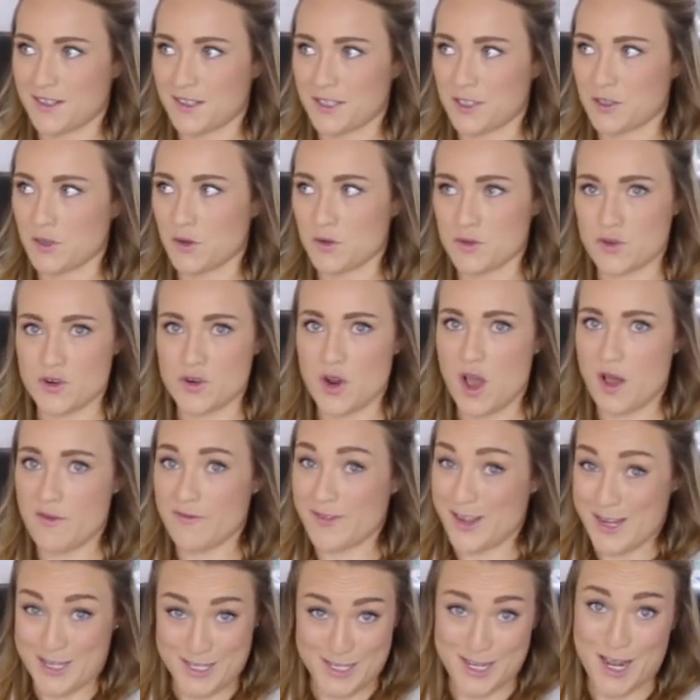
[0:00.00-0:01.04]
Like, those are not
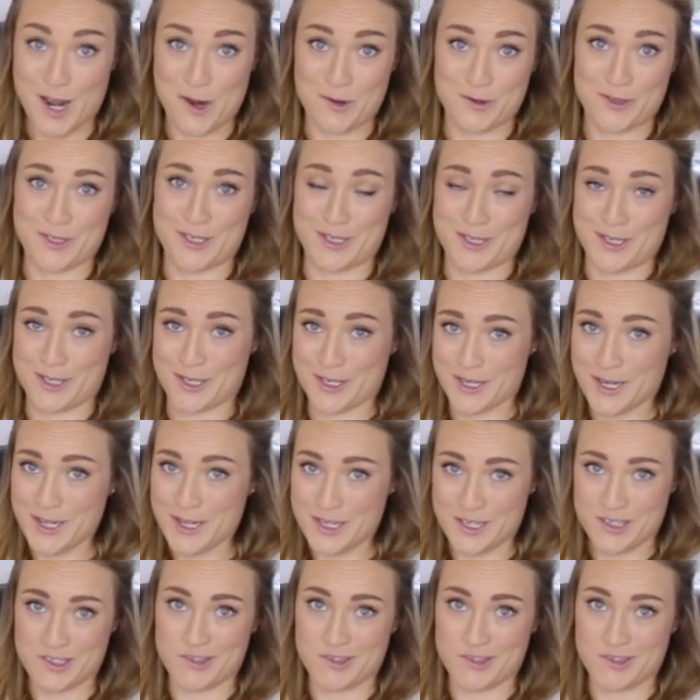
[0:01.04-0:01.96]
fancy houses.